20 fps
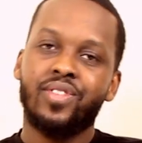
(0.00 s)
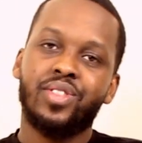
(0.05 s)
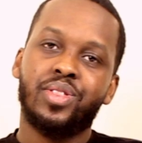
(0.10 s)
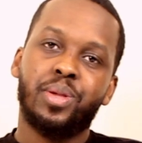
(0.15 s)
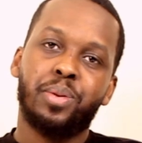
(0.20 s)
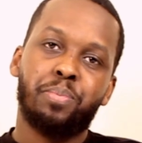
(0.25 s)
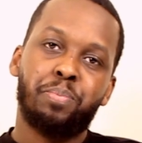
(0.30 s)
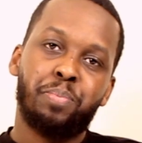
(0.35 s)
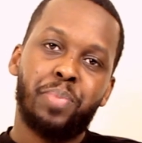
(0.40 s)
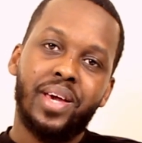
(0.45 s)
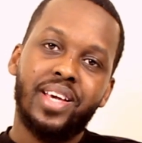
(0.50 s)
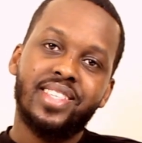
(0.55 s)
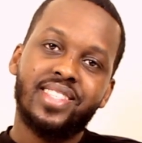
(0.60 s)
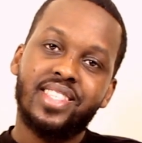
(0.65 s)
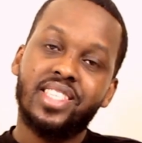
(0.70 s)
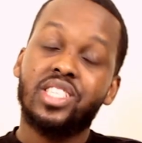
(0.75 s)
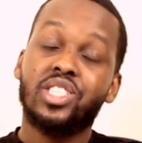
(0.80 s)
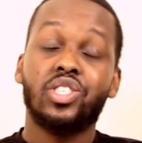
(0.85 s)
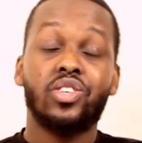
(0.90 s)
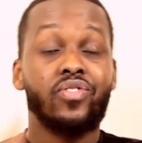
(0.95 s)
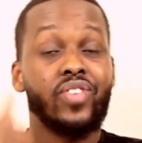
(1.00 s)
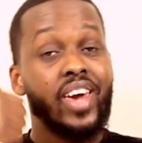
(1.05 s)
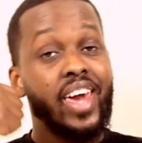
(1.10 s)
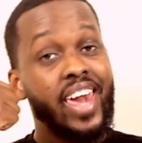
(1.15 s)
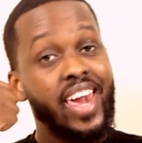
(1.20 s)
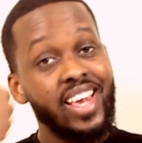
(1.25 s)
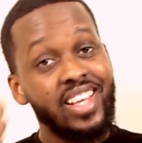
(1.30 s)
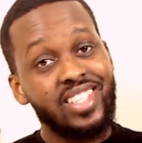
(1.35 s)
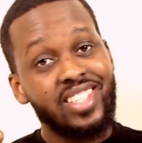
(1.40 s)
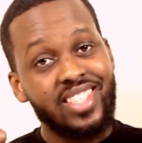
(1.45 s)
The basics of
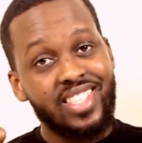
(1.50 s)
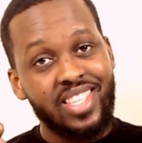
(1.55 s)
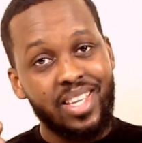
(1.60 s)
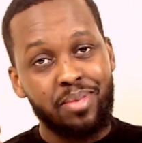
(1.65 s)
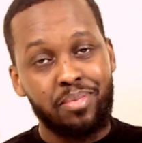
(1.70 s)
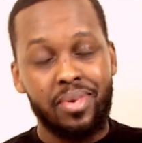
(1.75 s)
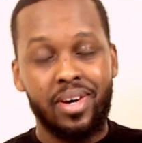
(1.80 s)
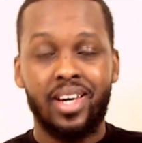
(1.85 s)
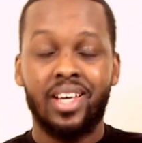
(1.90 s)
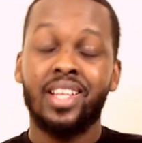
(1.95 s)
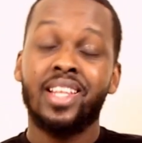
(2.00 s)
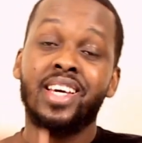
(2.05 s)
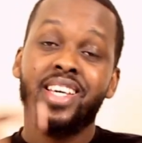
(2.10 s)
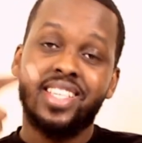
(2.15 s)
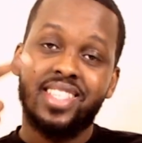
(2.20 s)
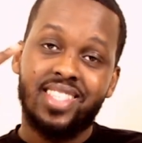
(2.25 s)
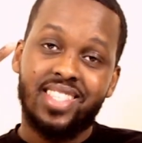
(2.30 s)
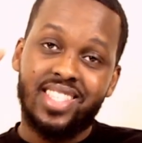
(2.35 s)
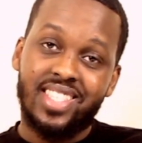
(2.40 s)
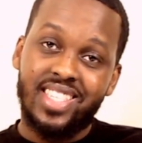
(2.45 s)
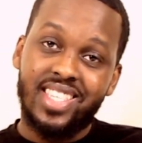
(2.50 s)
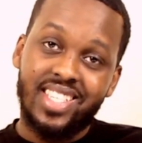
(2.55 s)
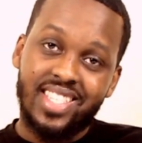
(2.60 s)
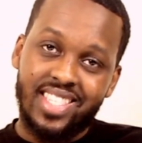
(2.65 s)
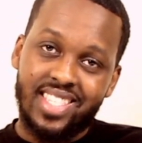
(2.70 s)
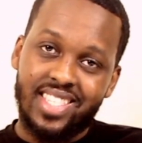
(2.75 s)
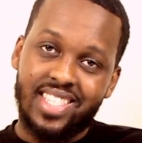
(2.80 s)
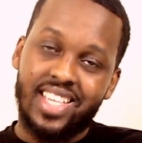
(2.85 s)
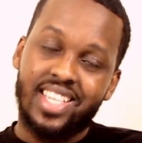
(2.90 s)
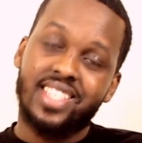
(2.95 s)
HTML,
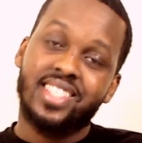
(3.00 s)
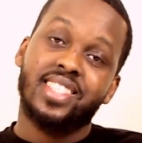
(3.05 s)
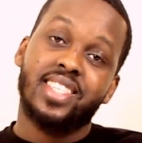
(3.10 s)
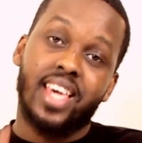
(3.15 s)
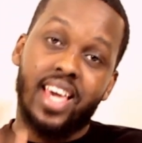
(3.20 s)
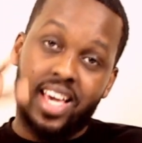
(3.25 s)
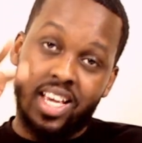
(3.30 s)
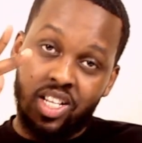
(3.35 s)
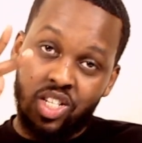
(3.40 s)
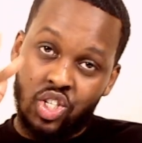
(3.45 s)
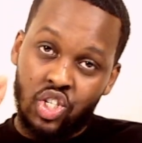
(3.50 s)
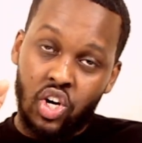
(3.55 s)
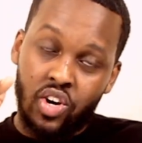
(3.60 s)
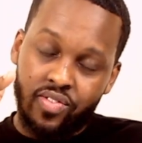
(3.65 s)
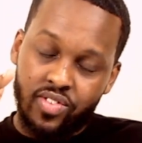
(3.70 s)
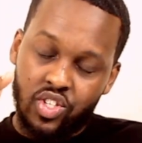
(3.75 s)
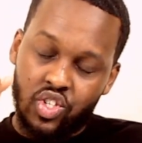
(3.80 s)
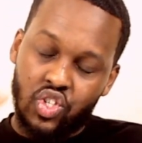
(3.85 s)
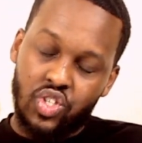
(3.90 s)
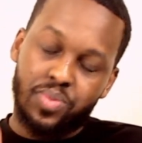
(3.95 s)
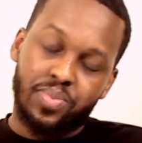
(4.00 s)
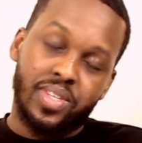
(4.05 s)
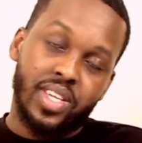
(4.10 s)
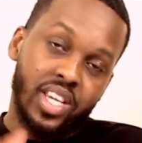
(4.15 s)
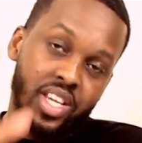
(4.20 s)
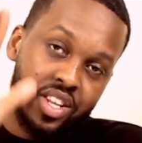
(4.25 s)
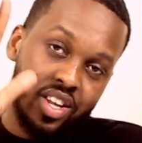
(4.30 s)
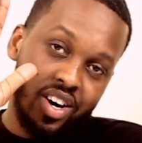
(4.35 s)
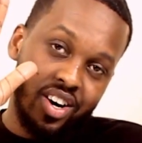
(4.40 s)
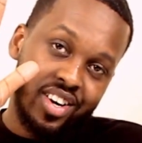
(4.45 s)
CSS, and JavaScript
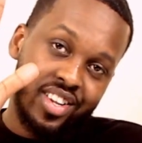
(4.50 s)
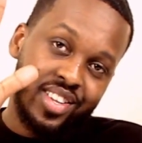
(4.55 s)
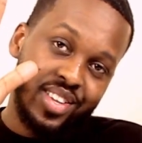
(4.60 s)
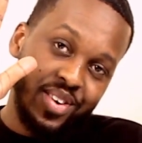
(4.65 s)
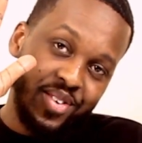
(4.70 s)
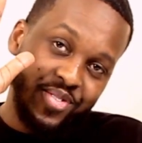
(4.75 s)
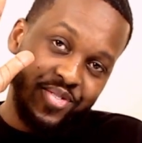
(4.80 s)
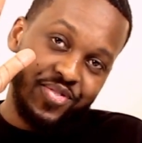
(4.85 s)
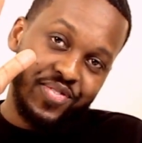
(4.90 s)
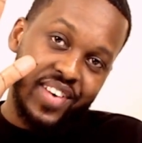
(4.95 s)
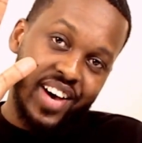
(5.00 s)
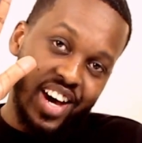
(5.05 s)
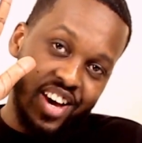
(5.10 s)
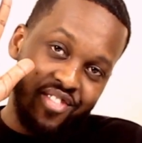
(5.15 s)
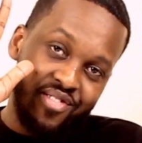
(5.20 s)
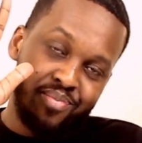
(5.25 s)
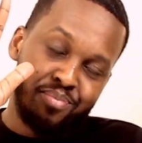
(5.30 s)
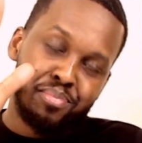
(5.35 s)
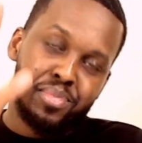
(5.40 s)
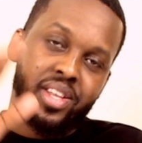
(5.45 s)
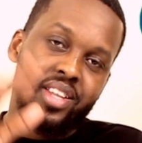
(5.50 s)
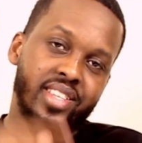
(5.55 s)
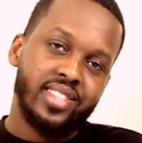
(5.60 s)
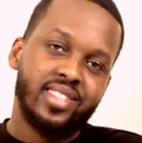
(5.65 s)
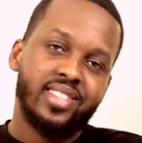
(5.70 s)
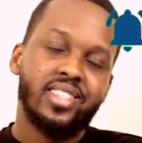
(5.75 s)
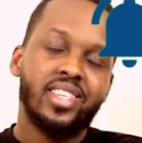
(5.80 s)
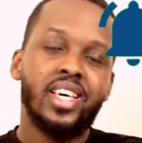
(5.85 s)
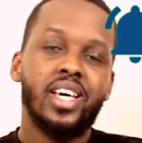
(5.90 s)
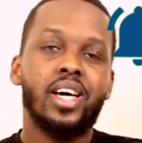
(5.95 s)
in under 5
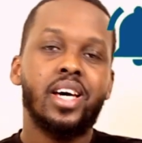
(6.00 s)
minutes.